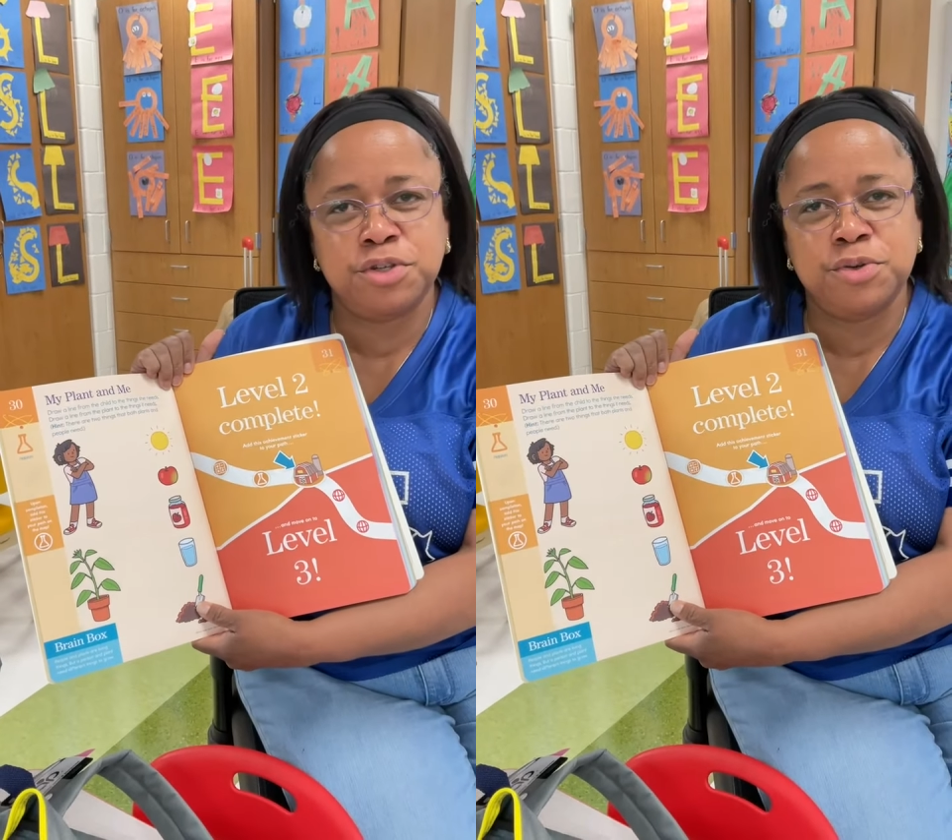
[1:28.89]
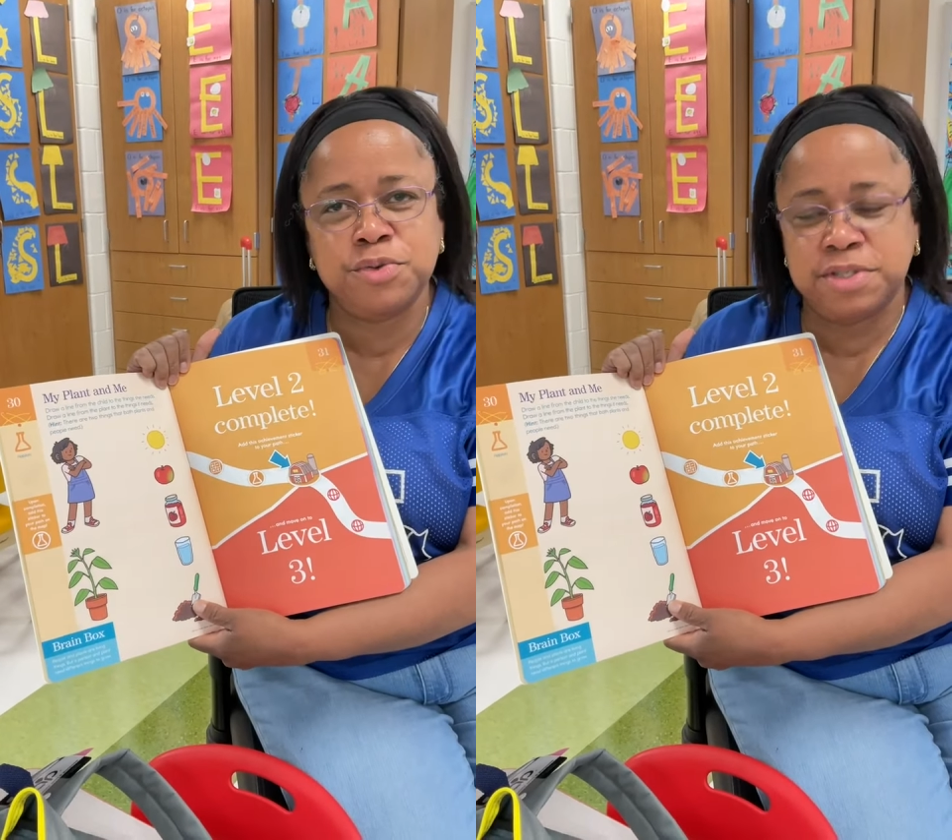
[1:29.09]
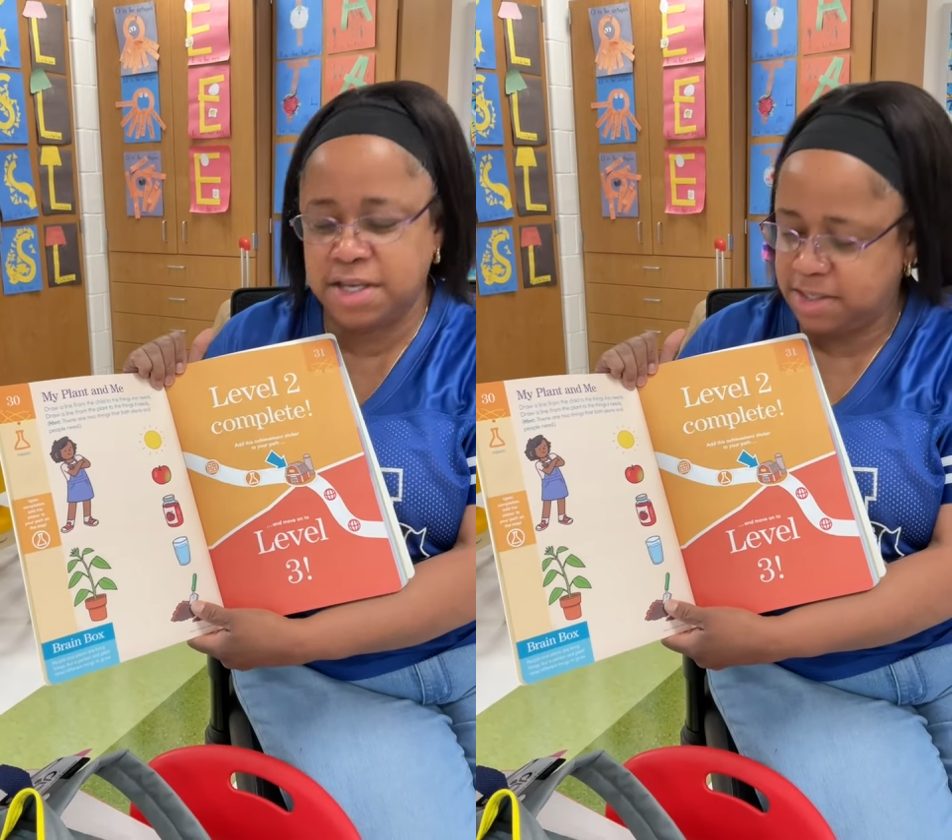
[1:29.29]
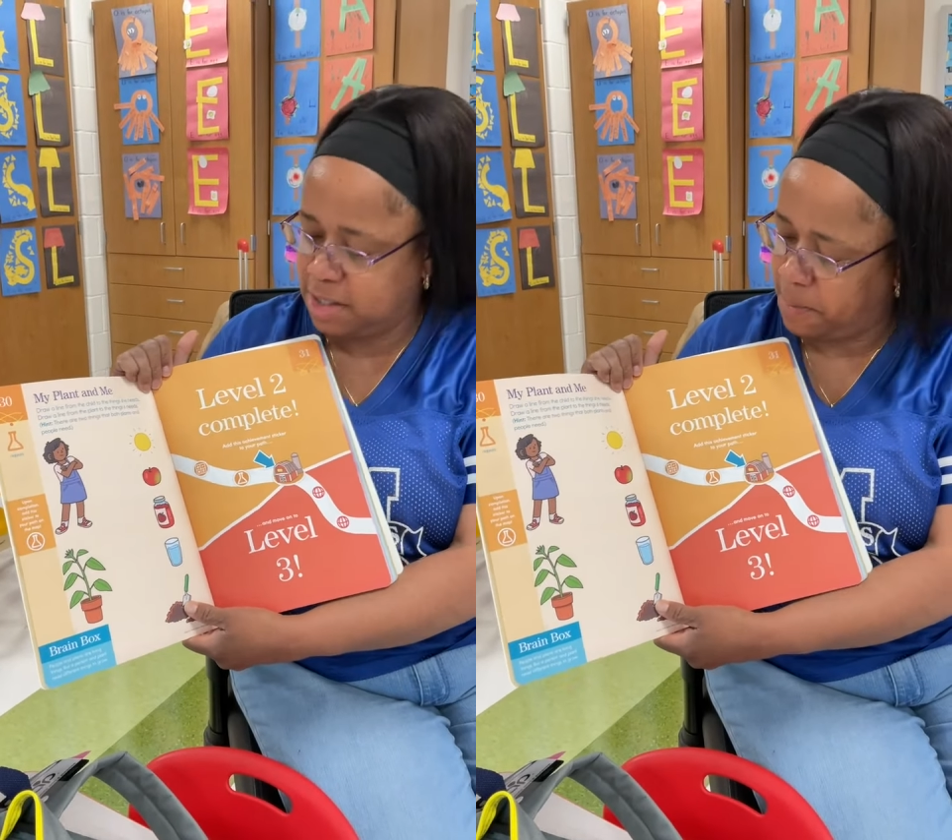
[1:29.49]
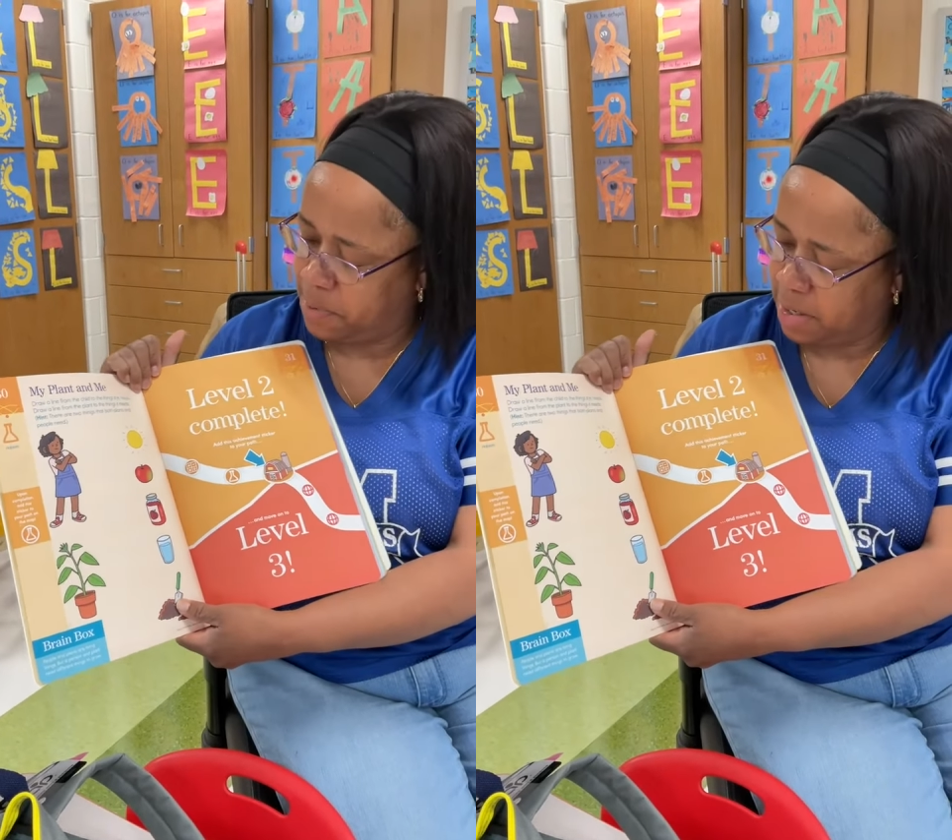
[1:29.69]
to says
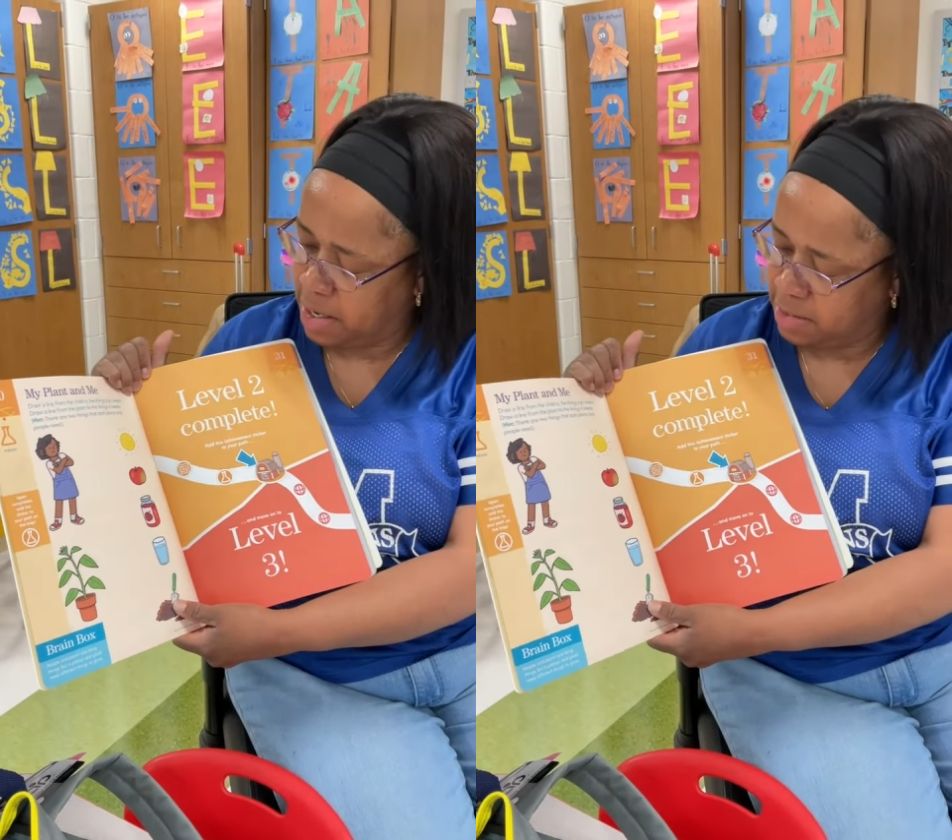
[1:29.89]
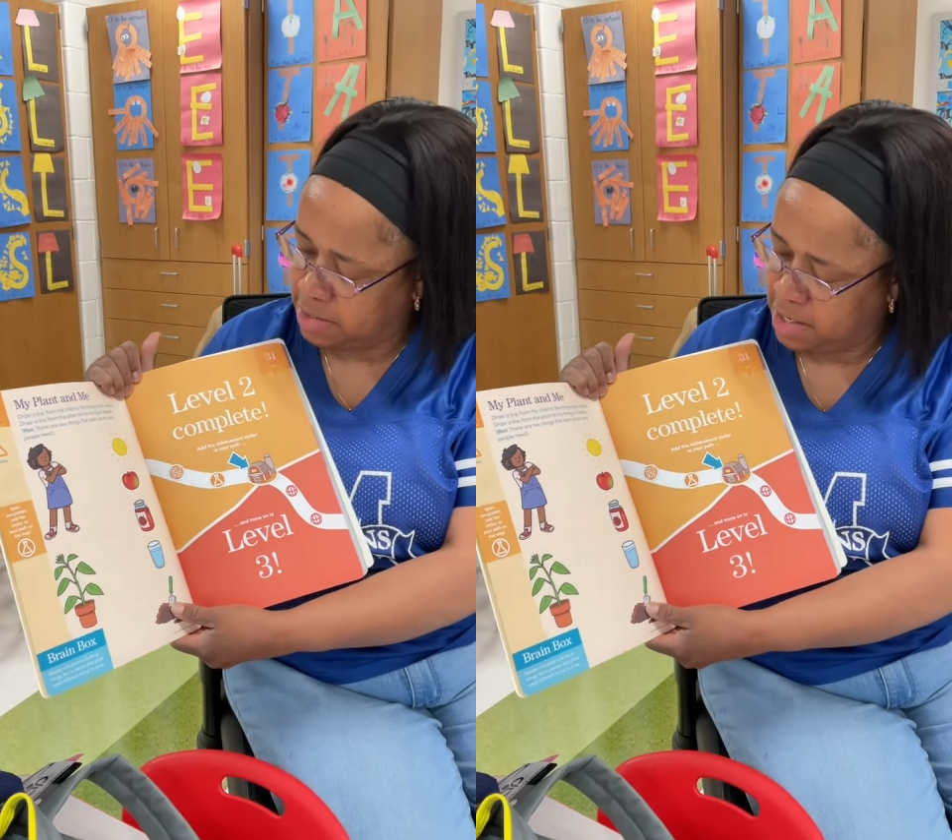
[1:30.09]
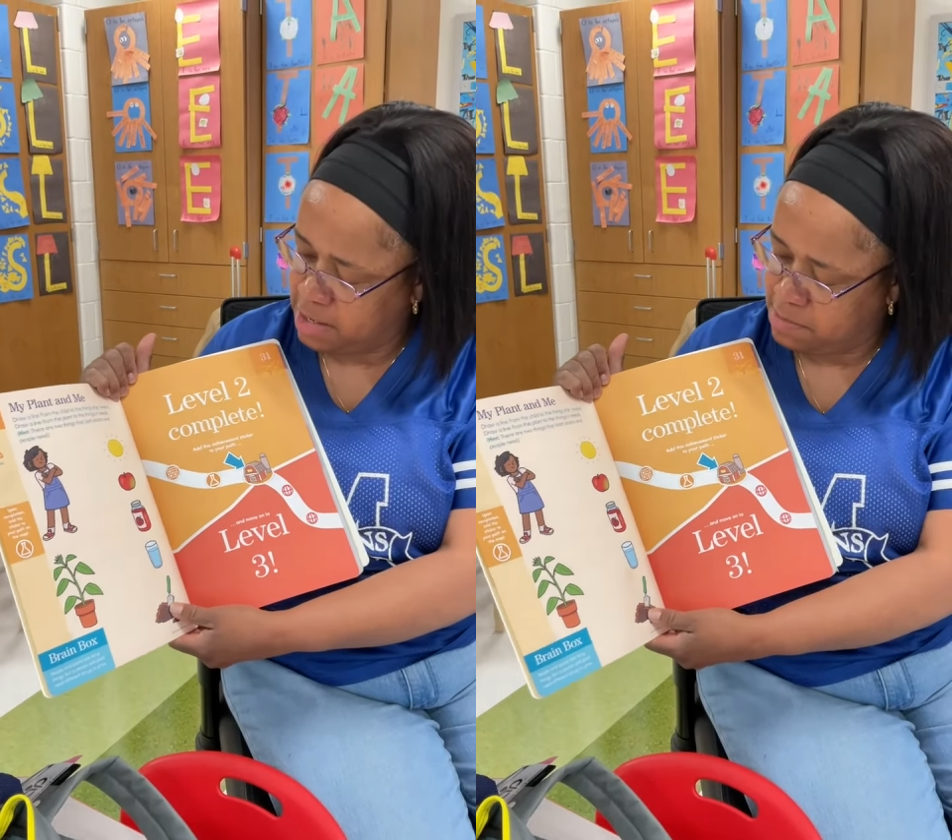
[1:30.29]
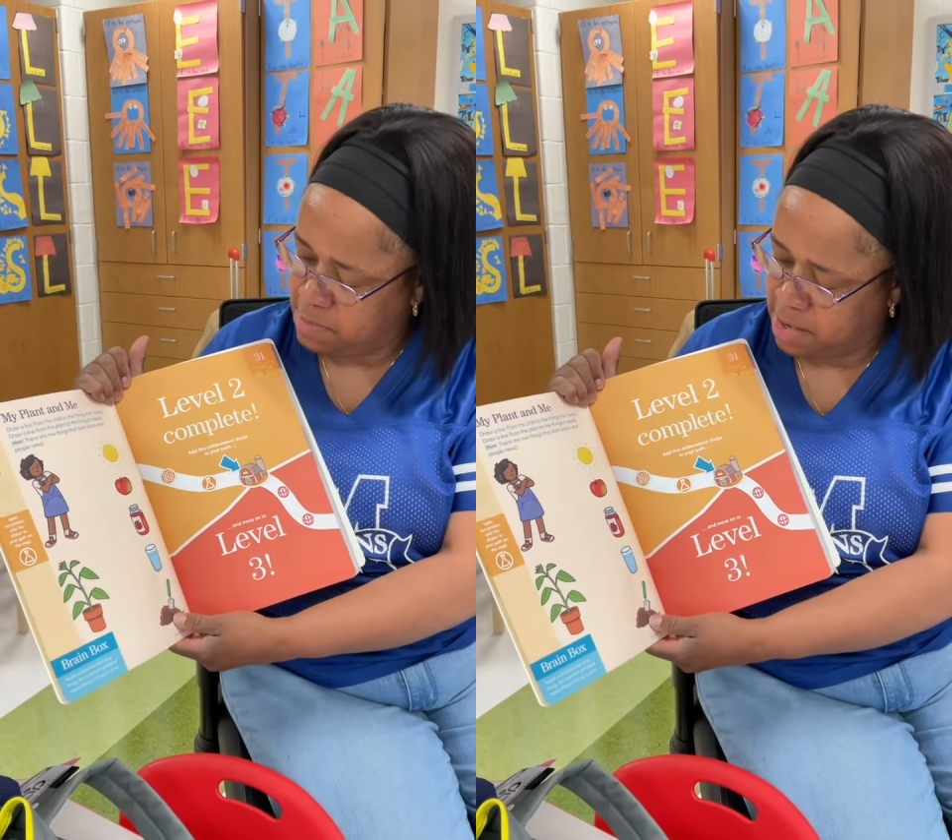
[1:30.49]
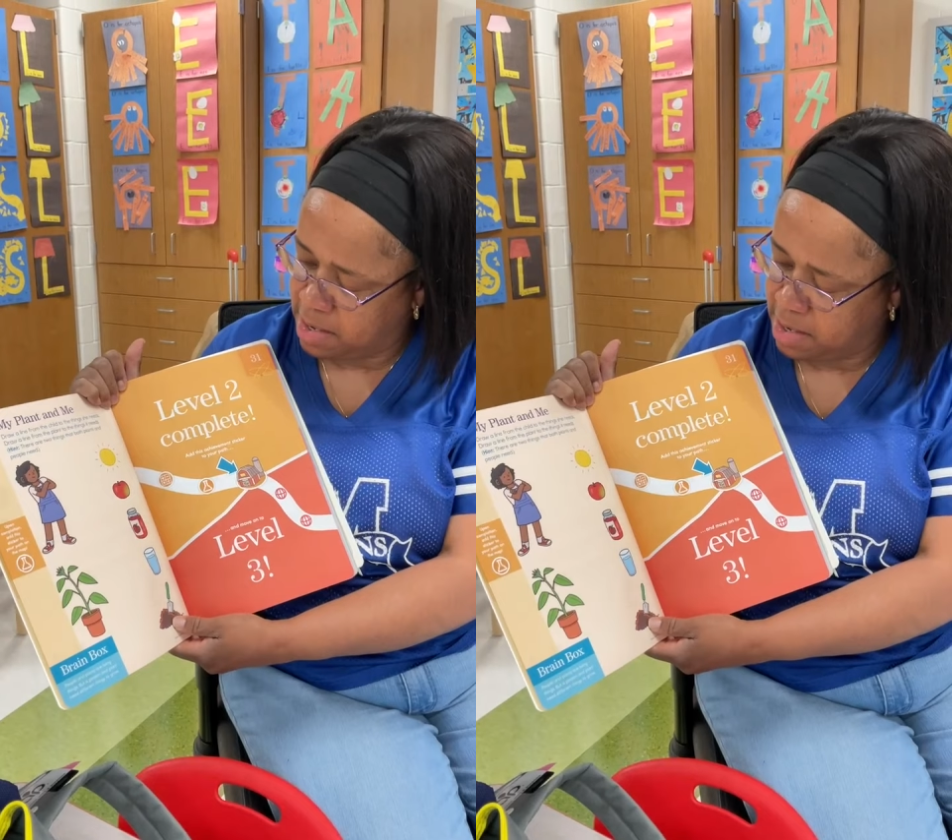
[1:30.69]
The Plant in
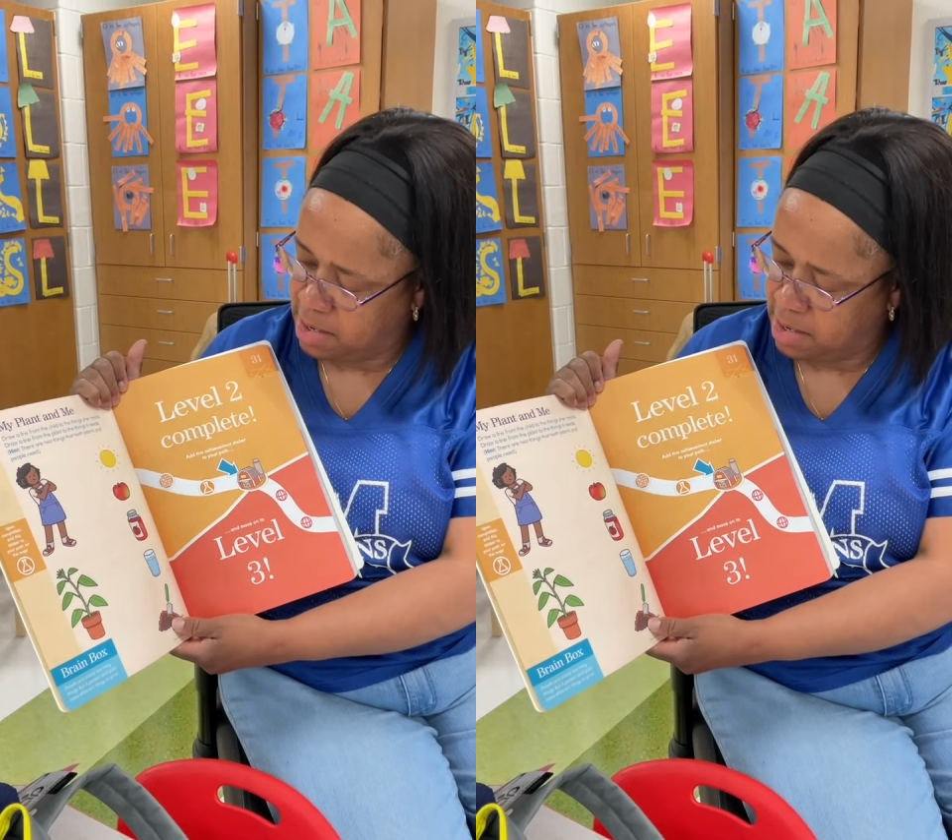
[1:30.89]
Me.